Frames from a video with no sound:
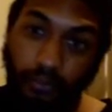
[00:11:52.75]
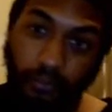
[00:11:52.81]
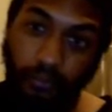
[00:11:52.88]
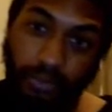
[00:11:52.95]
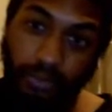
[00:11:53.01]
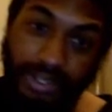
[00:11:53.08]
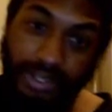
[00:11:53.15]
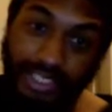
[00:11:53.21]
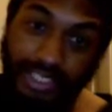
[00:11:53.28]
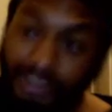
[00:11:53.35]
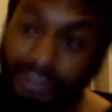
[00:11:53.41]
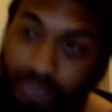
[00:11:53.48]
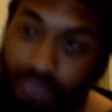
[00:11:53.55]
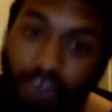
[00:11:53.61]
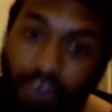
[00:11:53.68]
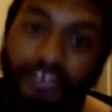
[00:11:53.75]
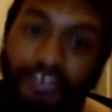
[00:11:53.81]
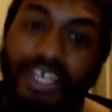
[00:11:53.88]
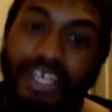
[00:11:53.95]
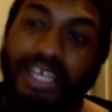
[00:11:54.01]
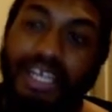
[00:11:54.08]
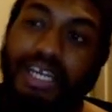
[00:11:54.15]
With this
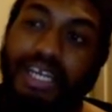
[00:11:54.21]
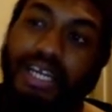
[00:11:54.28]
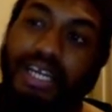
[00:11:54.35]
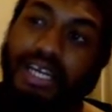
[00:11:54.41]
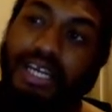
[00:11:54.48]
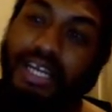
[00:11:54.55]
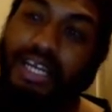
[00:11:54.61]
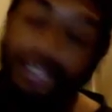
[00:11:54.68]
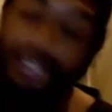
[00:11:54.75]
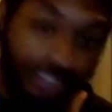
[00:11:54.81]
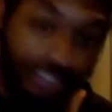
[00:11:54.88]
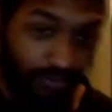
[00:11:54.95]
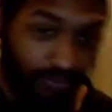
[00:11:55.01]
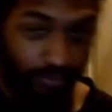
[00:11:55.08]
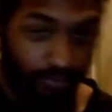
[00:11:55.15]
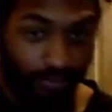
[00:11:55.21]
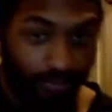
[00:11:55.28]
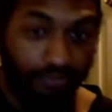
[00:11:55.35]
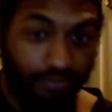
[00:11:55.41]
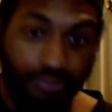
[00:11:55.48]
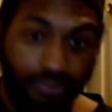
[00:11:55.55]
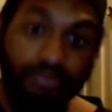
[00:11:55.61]
movie, at least
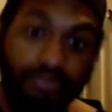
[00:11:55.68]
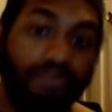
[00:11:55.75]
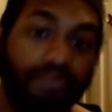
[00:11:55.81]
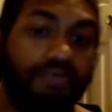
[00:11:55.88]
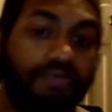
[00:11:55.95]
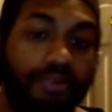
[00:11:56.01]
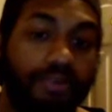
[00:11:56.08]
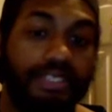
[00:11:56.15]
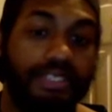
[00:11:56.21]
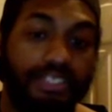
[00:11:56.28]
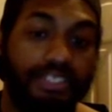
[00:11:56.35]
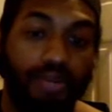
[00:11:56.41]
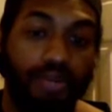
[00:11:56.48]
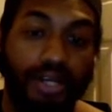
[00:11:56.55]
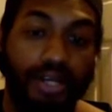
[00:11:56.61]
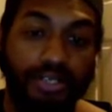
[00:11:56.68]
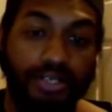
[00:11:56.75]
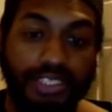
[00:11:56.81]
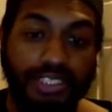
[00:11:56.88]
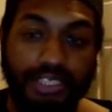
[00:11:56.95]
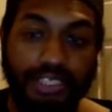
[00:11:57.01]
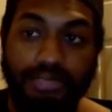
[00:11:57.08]
from this trailer,
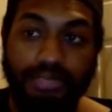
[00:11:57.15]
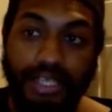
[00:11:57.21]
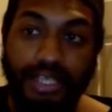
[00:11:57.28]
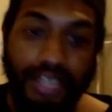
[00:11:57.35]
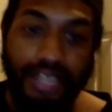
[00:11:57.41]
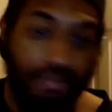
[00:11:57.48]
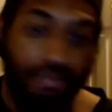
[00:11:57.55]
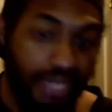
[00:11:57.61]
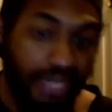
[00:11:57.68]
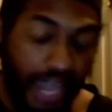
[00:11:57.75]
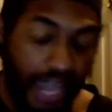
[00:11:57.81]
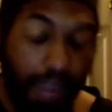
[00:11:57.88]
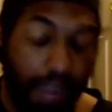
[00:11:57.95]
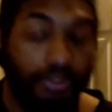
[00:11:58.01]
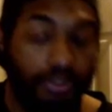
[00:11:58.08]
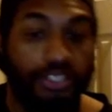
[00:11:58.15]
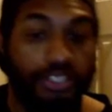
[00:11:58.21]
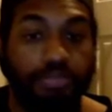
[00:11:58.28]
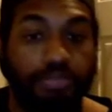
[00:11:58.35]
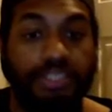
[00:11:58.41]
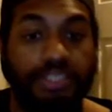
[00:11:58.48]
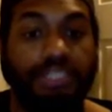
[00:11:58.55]
it seems like they became
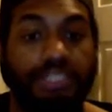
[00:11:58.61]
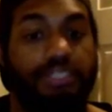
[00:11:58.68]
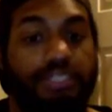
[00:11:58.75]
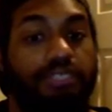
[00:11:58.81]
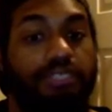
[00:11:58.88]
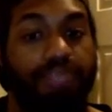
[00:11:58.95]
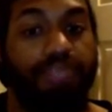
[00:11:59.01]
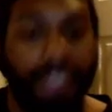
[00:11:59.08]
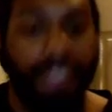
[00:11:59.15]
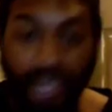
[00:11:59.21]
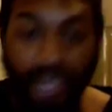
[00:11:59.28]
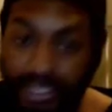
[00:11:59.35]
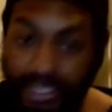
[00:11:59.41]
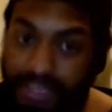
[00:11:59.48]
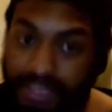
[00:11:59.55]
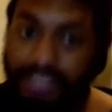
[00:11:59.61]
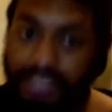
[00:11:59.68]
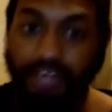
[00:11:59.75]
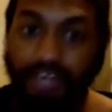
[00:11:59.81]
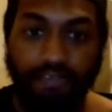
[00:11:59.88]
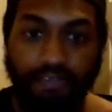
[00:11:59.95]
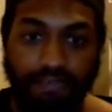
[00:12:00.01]
Ghostbusters because
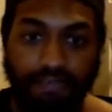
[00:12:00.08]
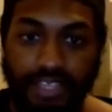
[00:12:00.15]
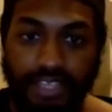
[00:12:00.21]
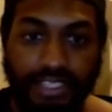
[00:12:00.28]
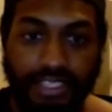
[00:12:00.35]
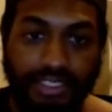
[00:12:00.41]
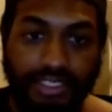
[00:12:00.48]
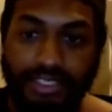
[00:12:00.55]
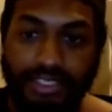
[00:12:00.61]
of this